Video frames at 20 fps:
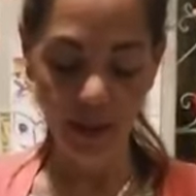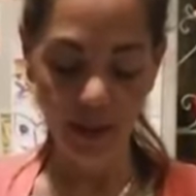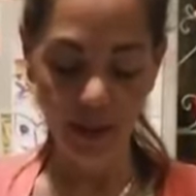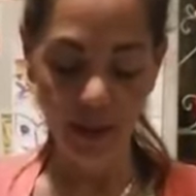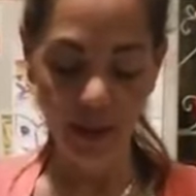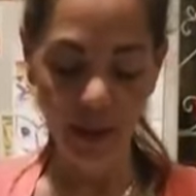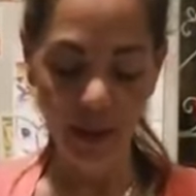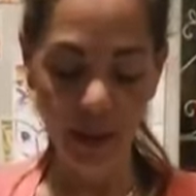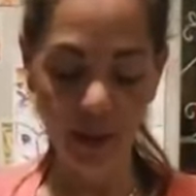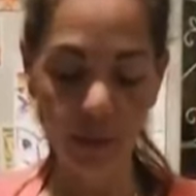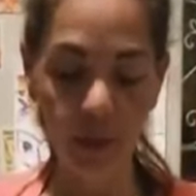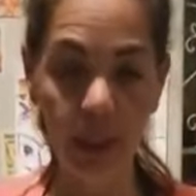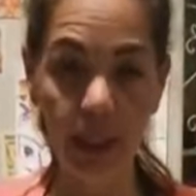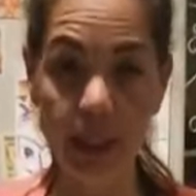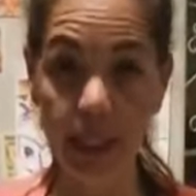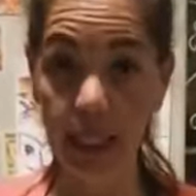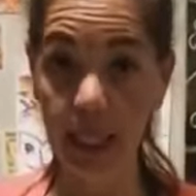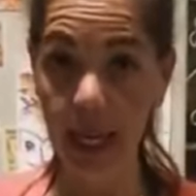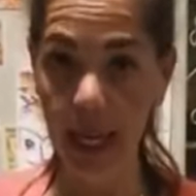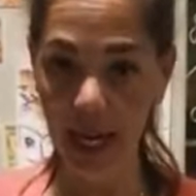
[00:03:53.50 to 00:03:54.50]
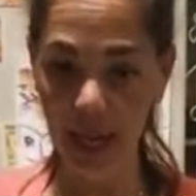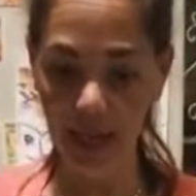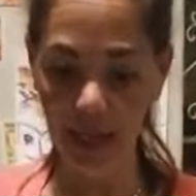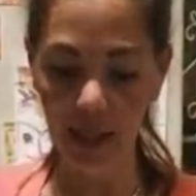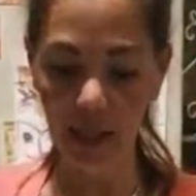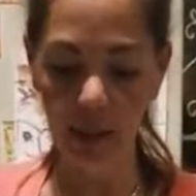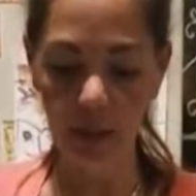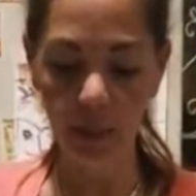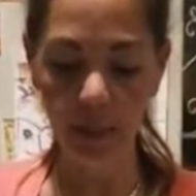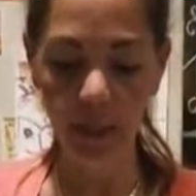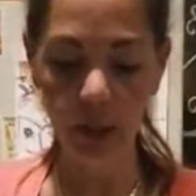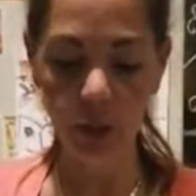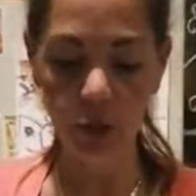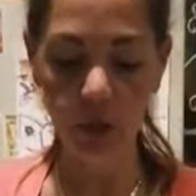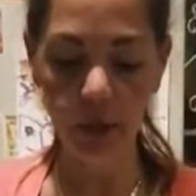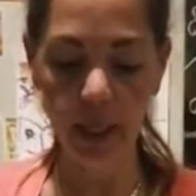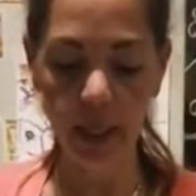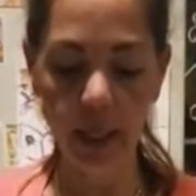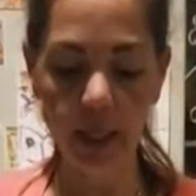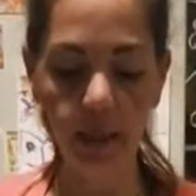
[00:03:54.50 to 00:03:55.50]
Okay, once again, it's a bit
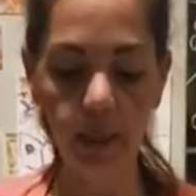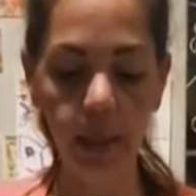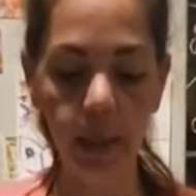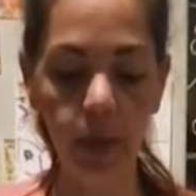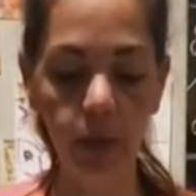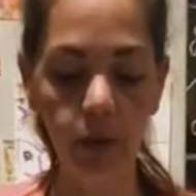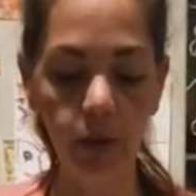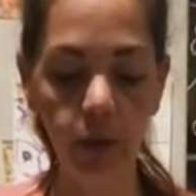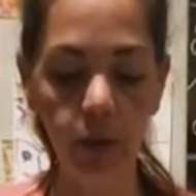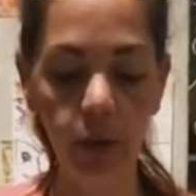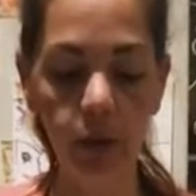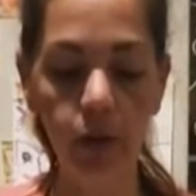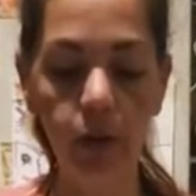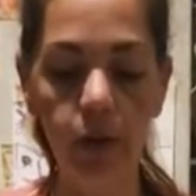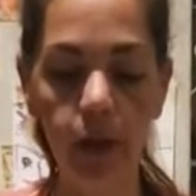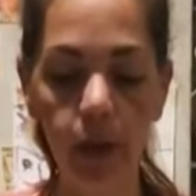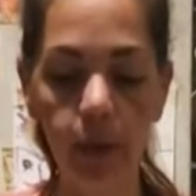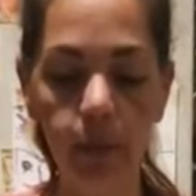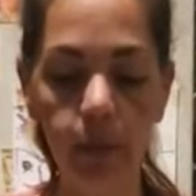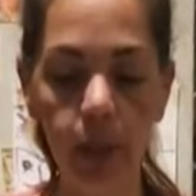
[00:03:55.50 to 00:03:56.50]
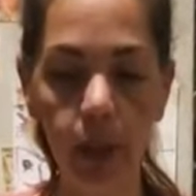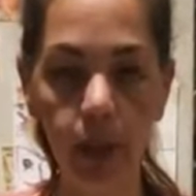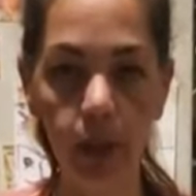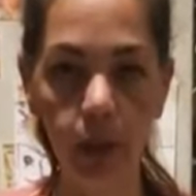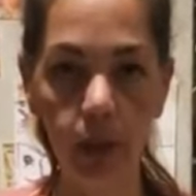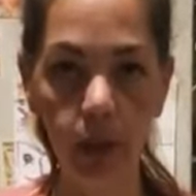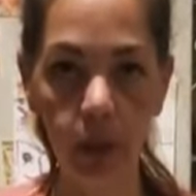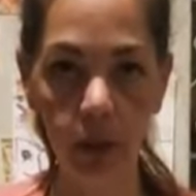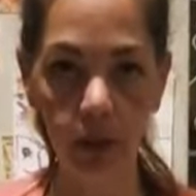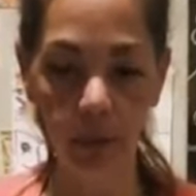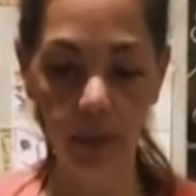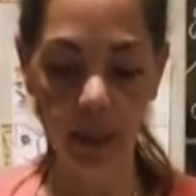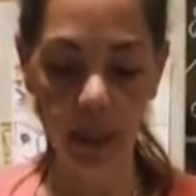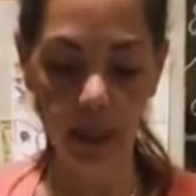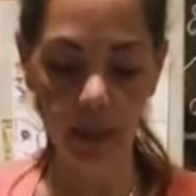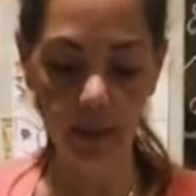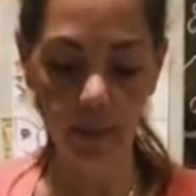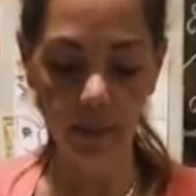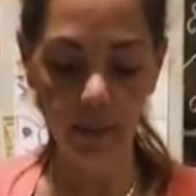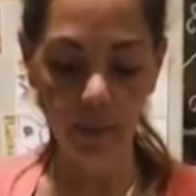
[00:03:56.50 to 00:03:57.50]
tricky when you're on your own, but you can do it.
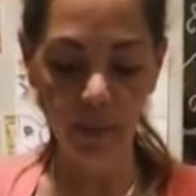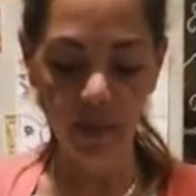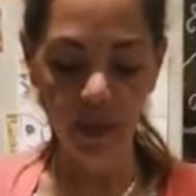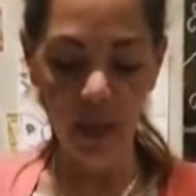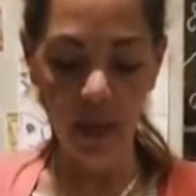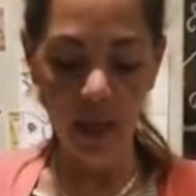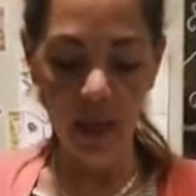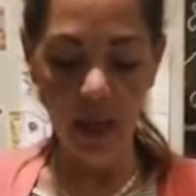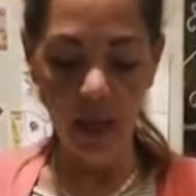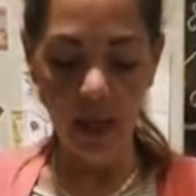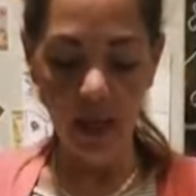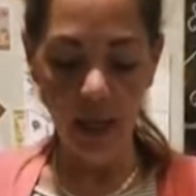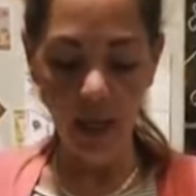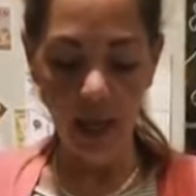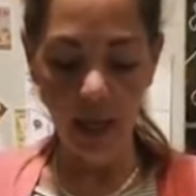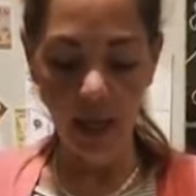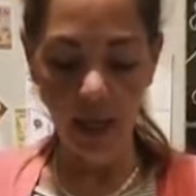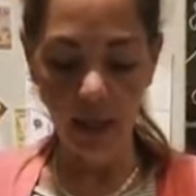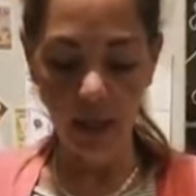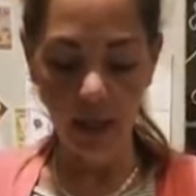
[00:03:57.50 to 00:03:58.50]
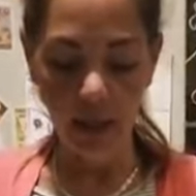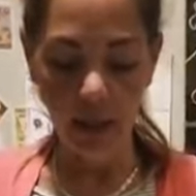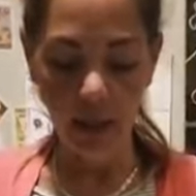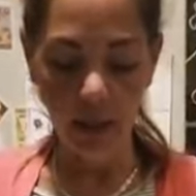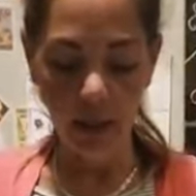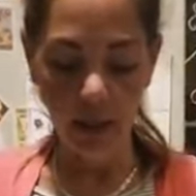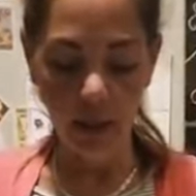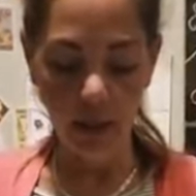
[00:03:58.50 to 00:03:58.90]
And